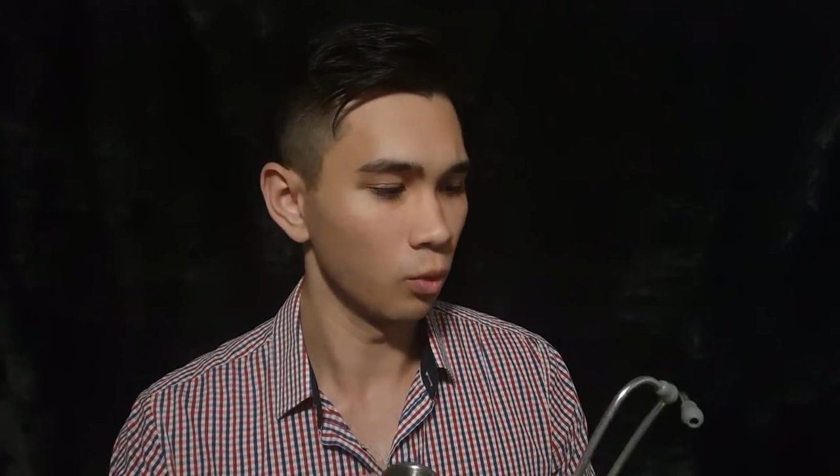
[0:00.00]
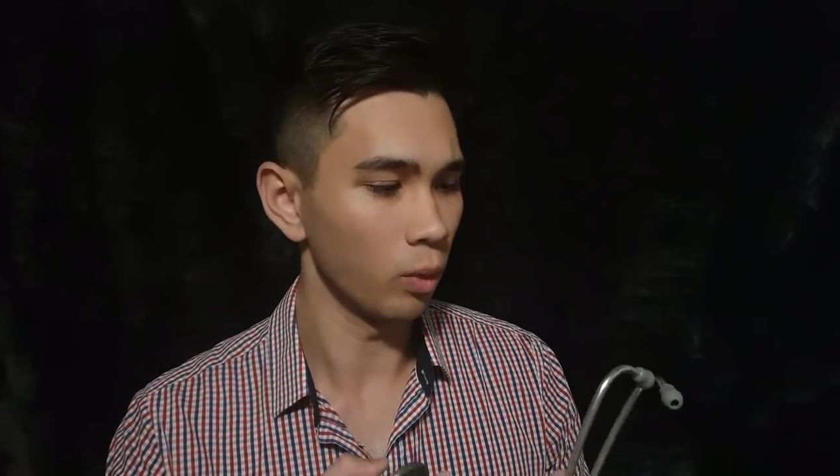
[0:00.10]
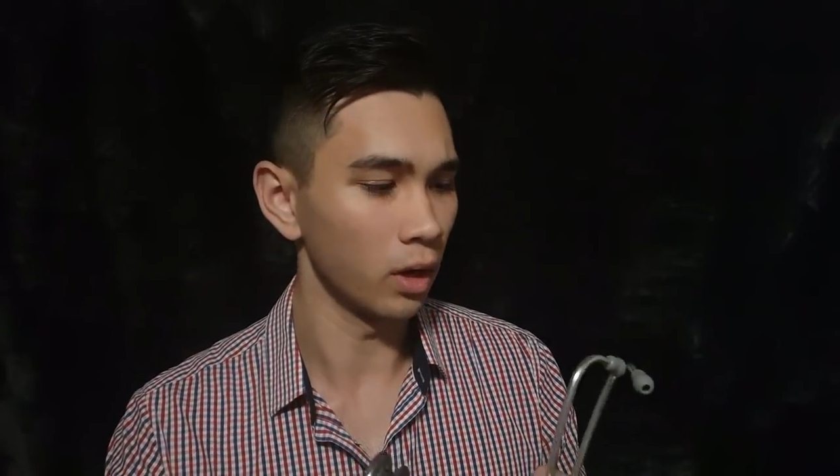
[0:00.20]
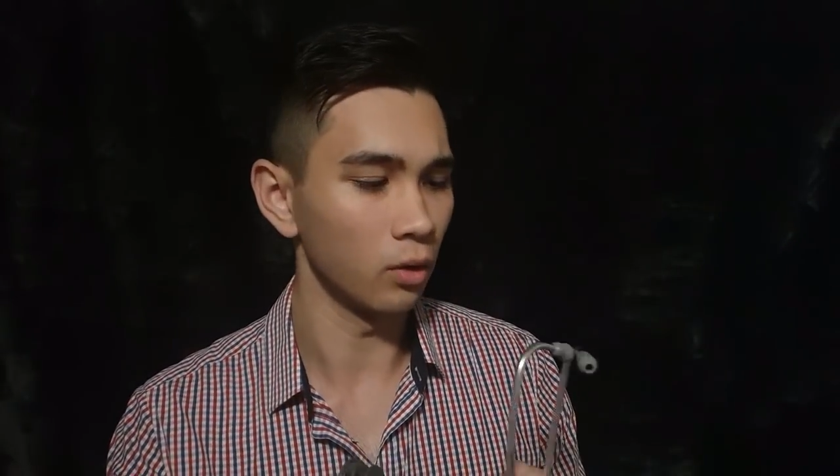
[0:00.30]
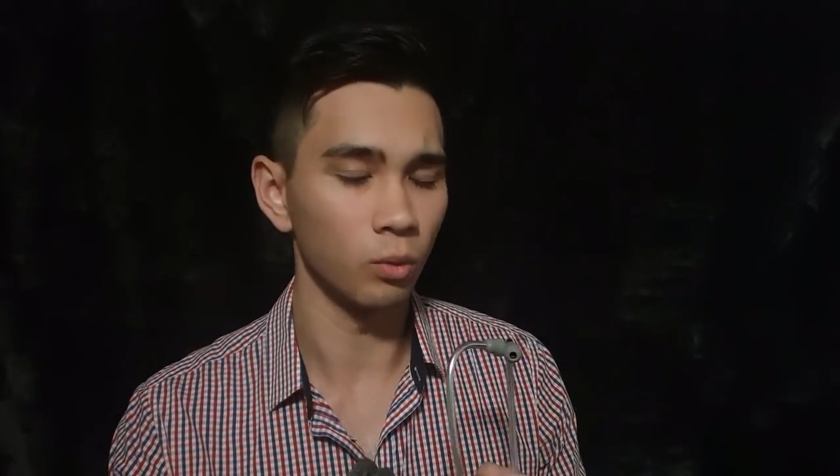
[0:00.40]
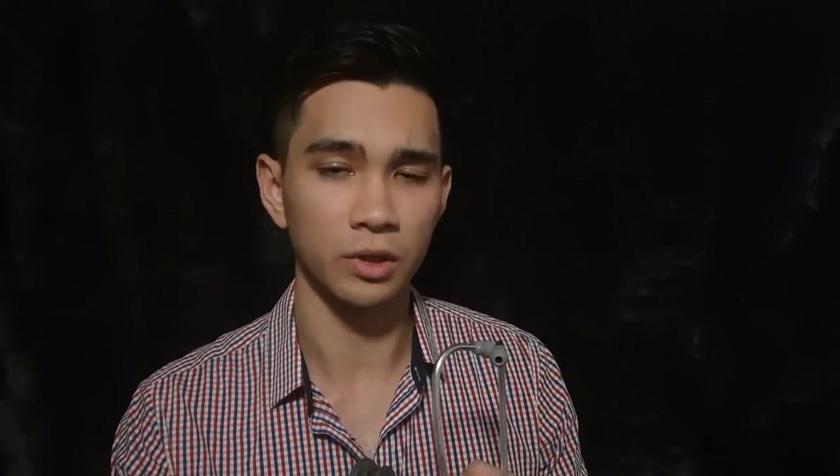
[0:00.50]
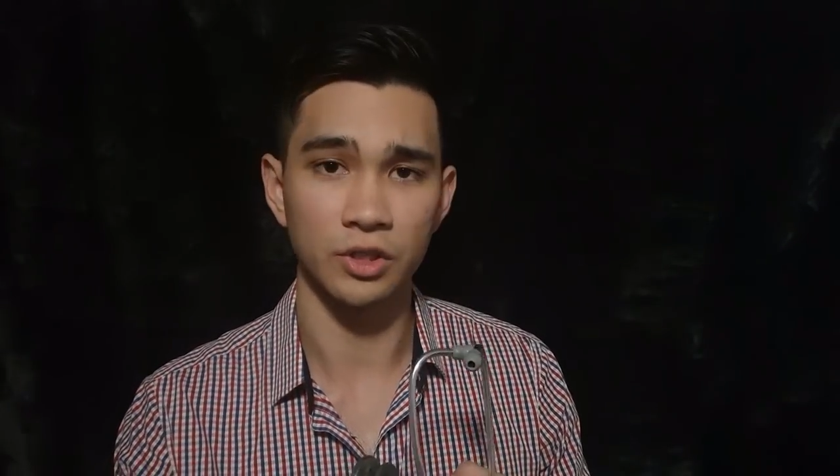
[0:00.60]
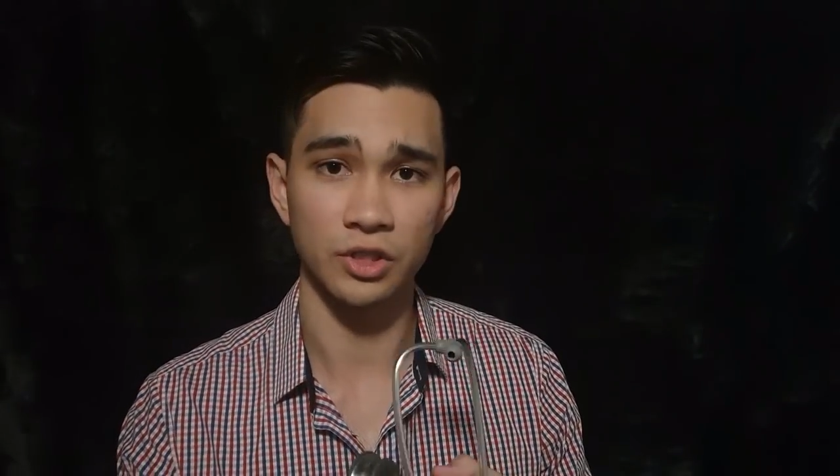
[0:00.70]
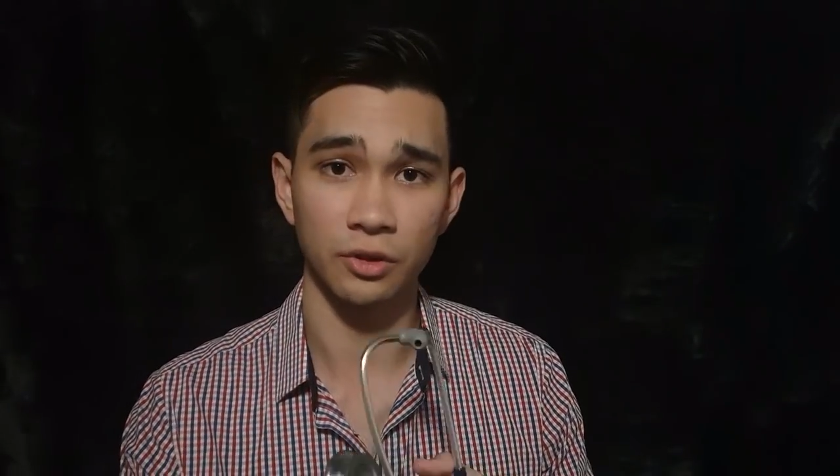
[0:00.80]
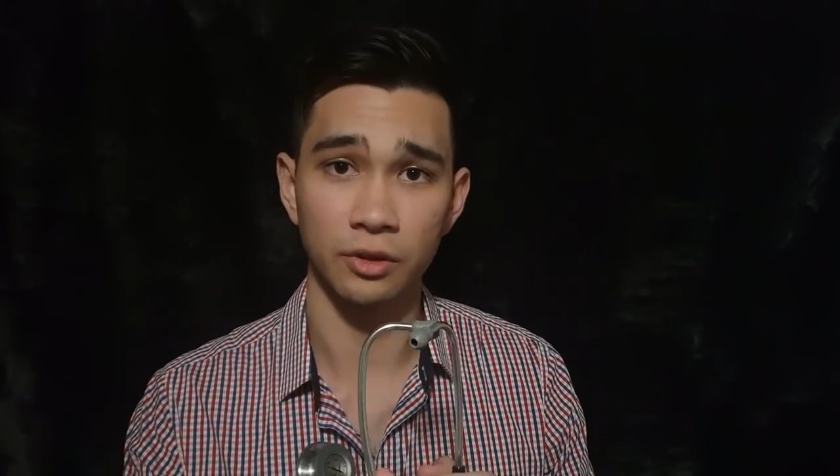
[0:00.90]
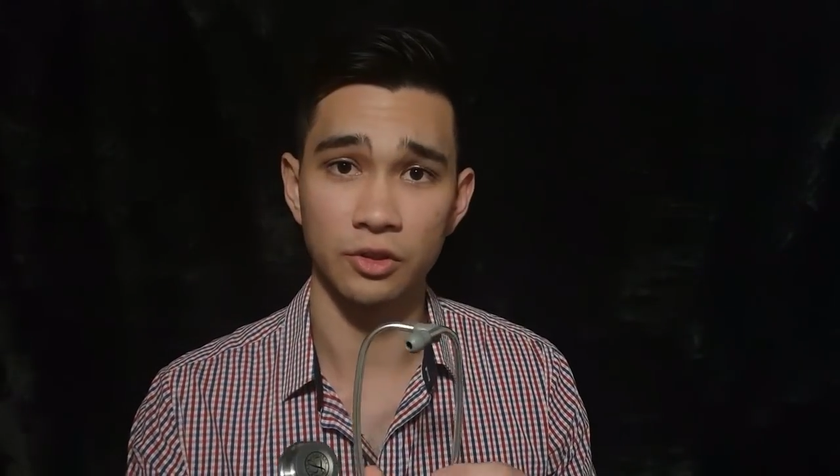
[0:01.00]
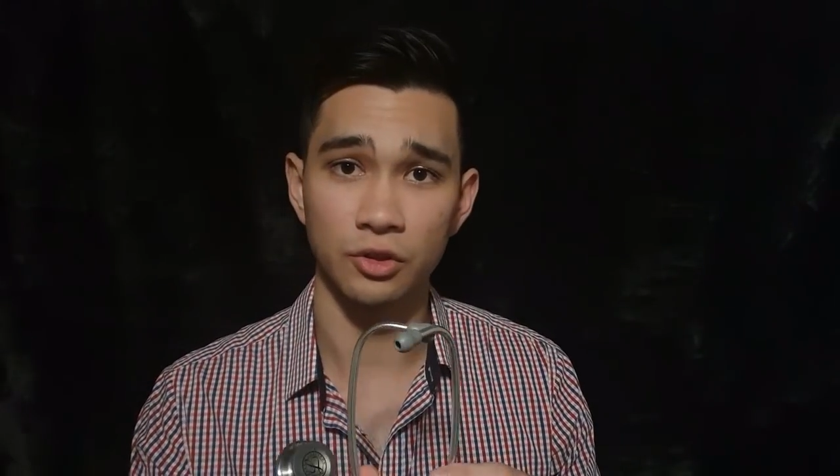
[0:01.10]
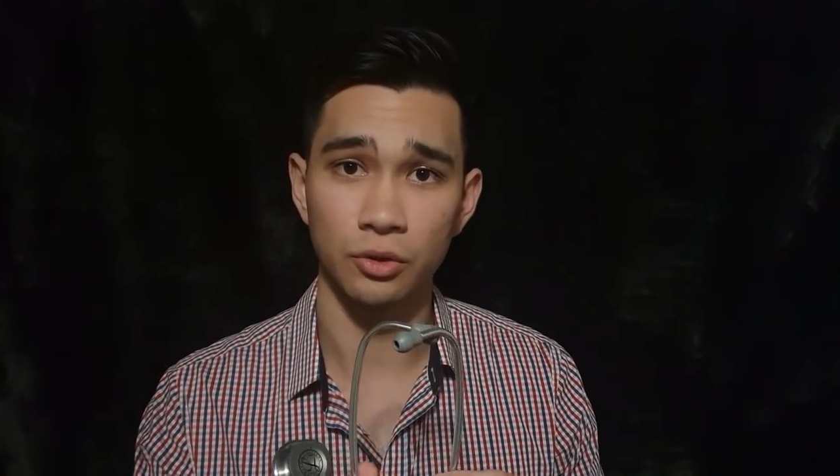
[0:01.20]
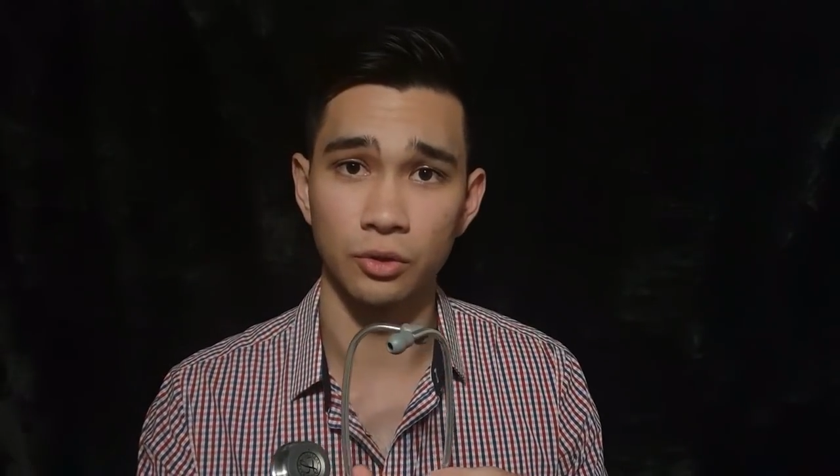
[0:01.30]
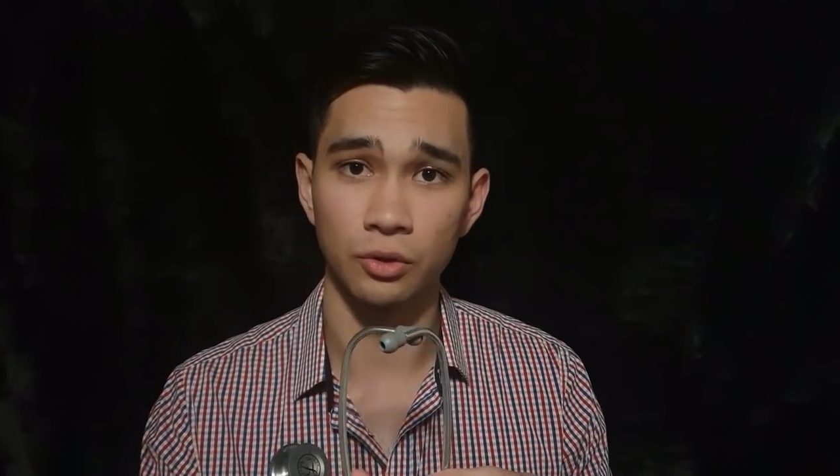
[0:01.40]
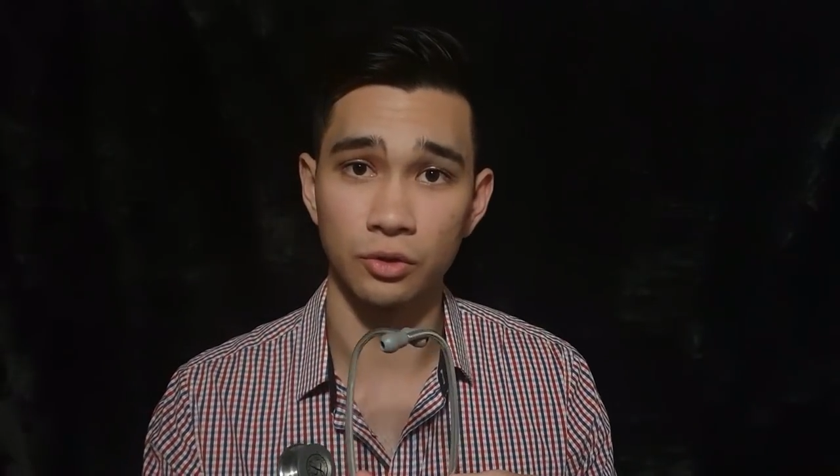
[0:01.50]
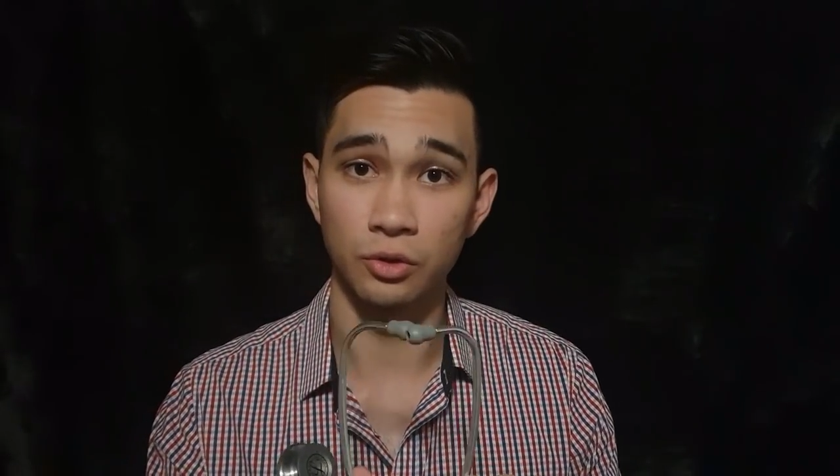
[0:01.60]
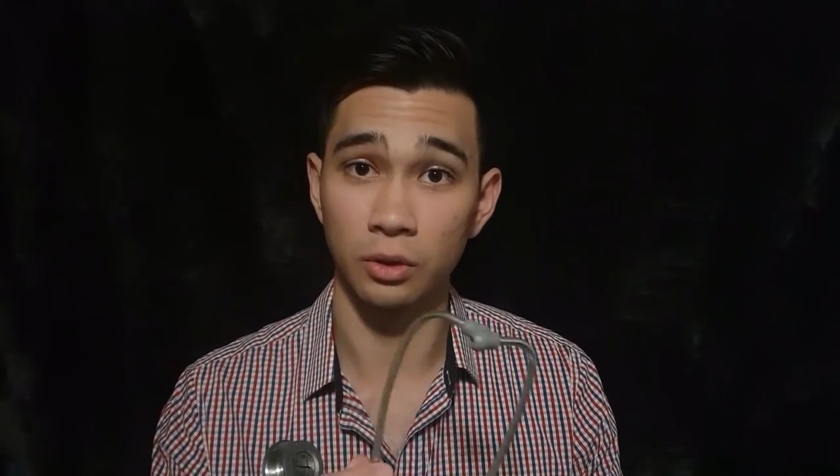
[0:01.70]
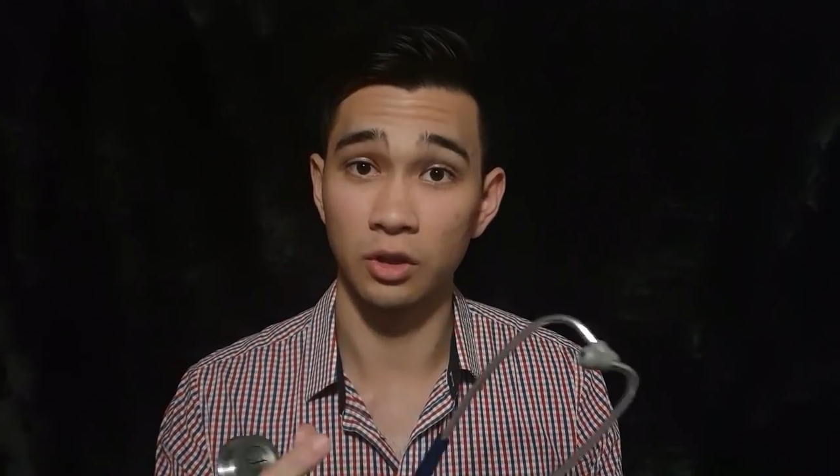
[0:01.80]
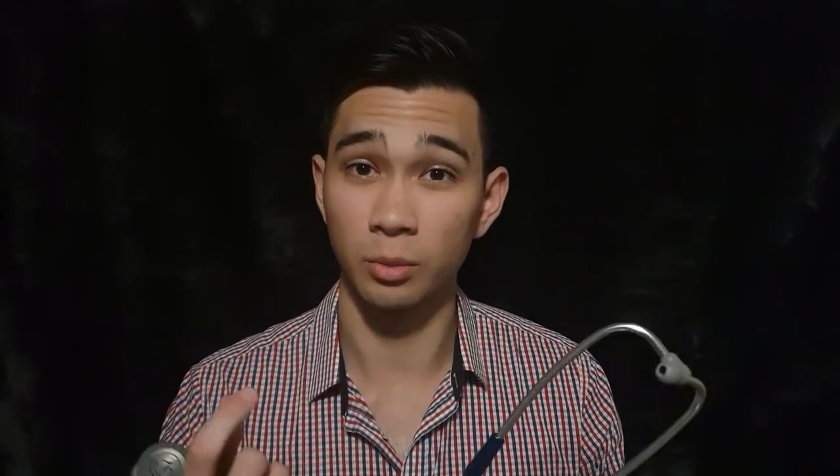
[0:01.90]
Well, we're just going to
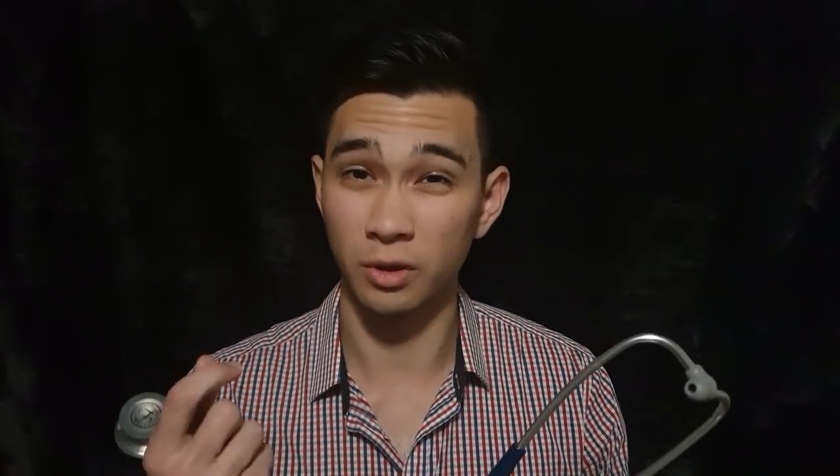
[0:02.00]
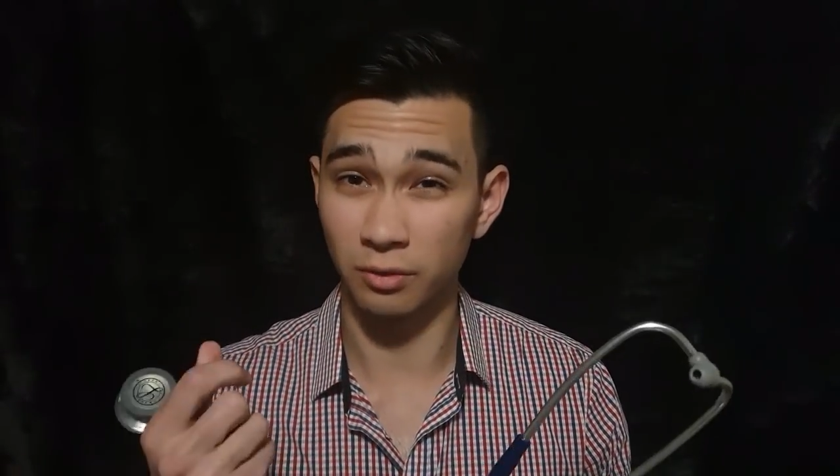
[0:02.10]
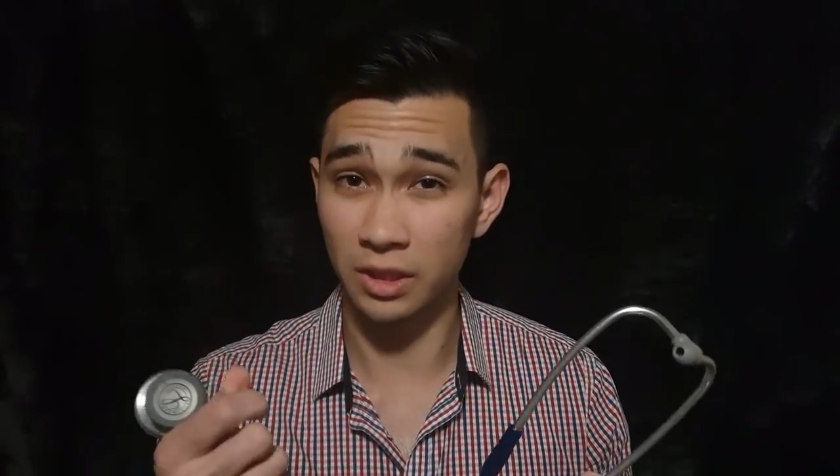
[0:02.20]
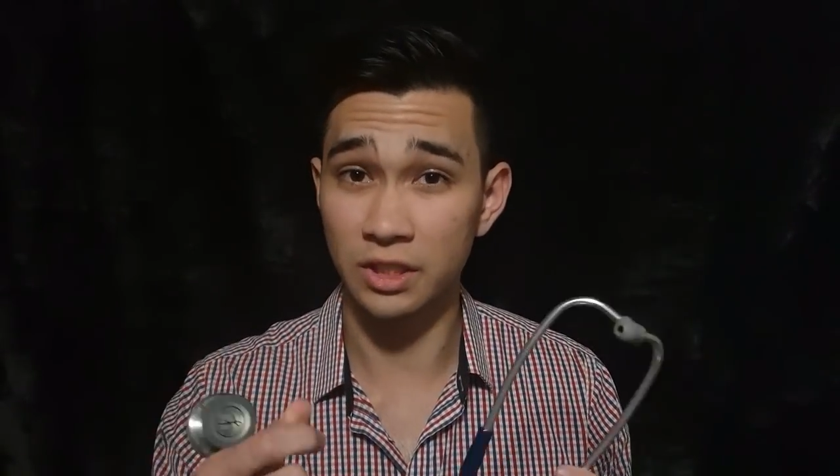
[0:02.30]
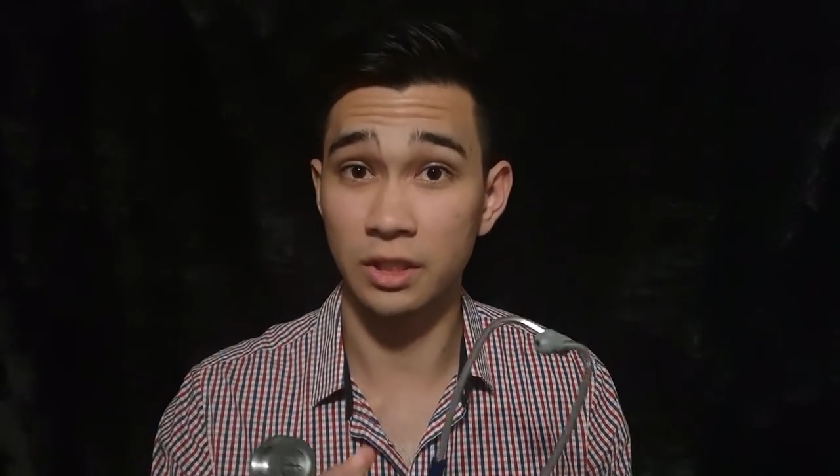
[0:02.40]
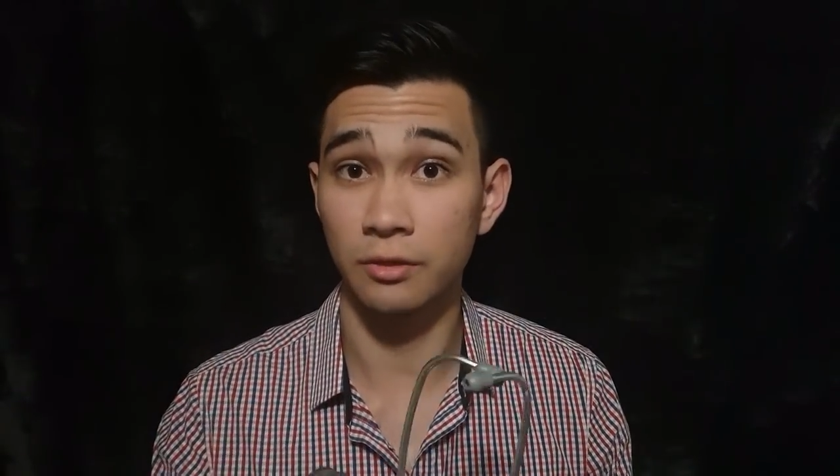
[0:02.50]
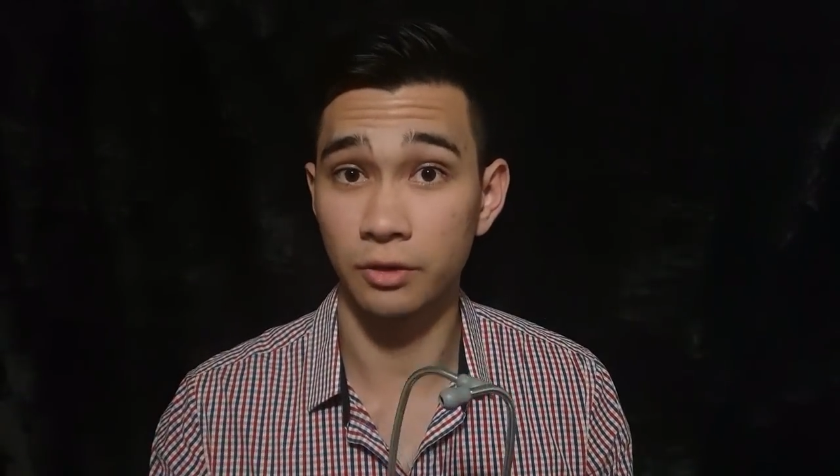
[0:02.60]
do a little bit of listening